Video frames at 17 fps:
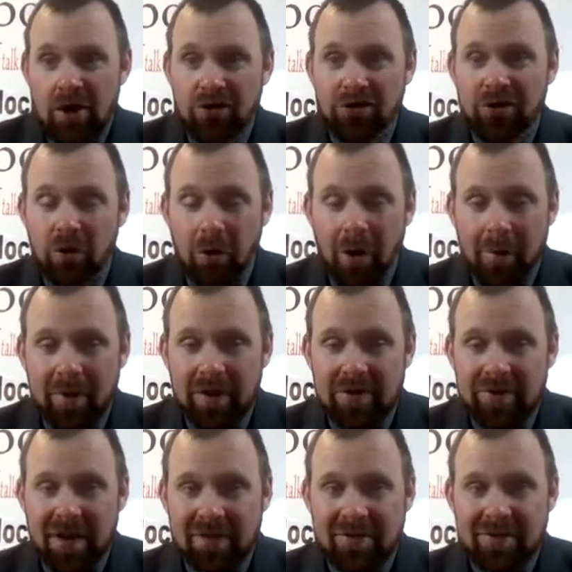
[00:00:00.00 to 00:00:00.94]
So I'm going
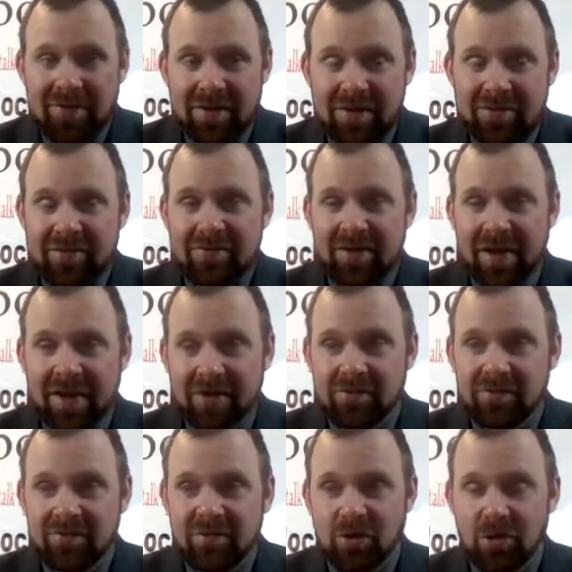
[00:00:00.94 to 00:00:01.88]
to take the Tennessee
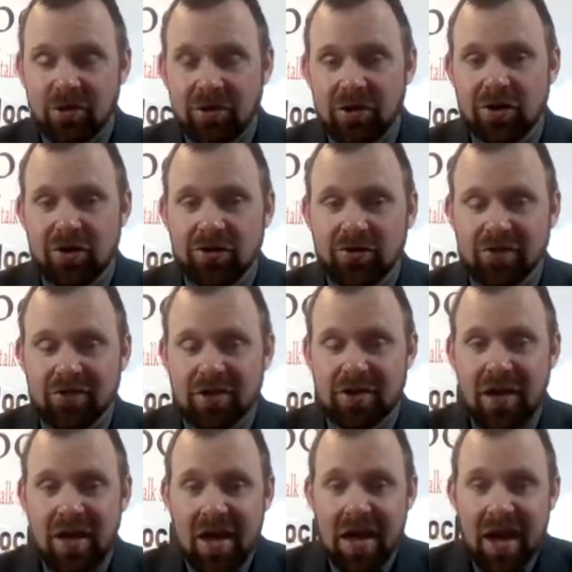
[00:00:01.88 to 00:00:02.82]
Titans to go into
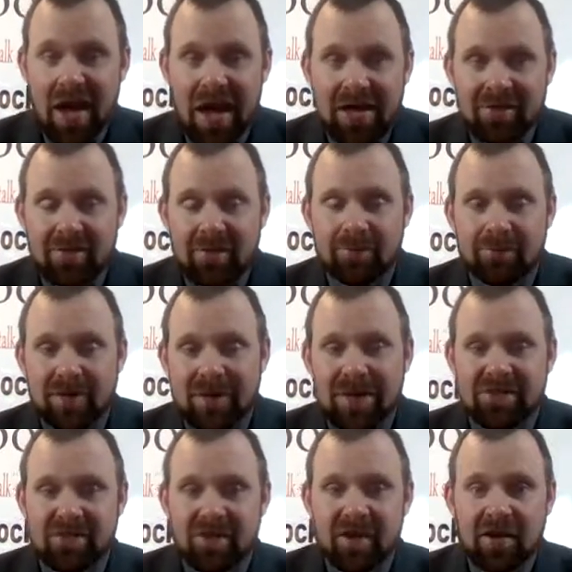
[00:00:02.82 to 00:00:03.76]
Houston and to
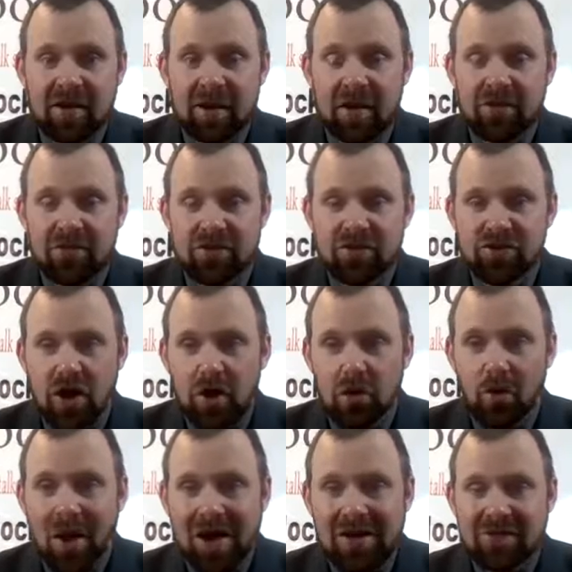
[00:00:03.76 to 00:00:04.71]
beat
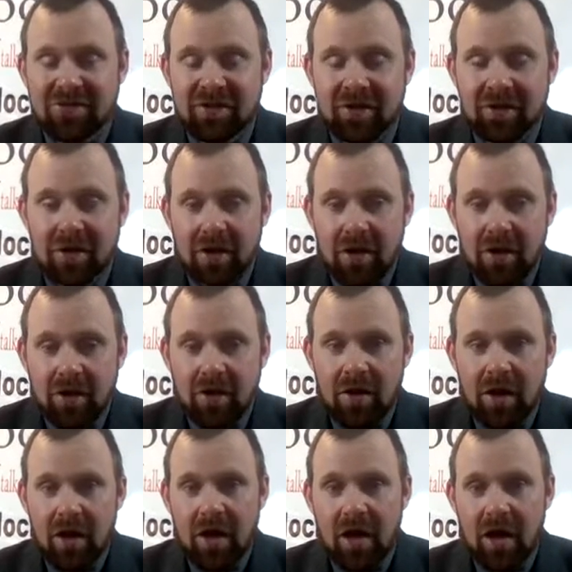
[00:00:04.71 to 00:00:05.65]
Deshaun Watson
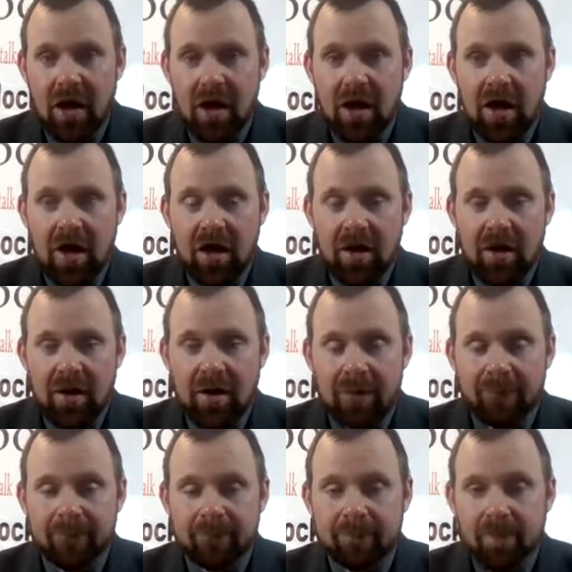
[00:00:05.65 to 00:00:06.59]

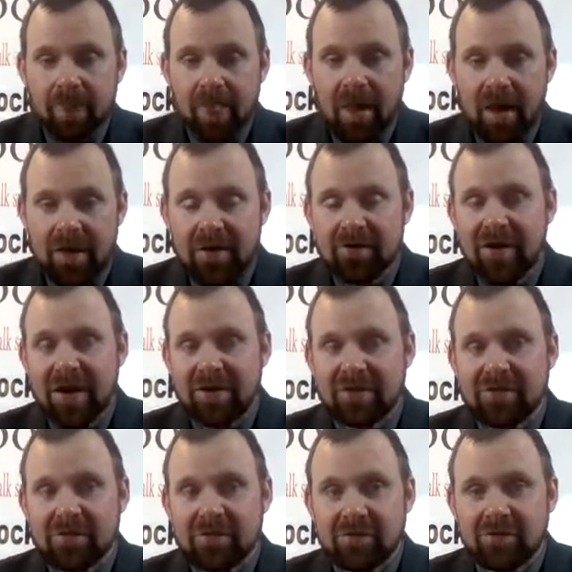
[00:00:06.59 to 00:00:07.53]
and the
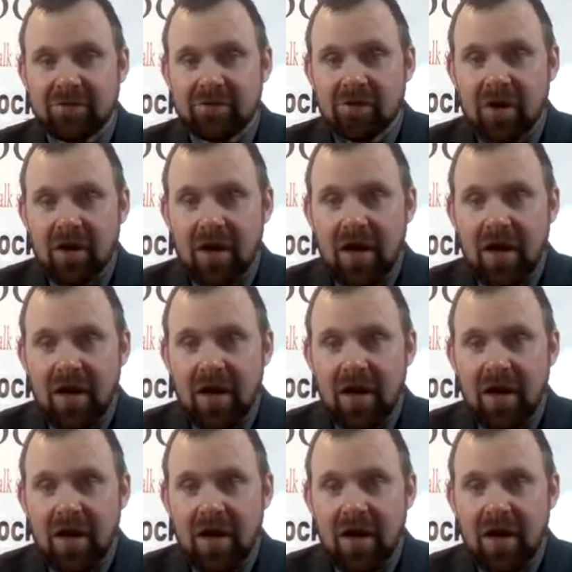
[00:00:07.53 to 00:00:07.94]
Texans.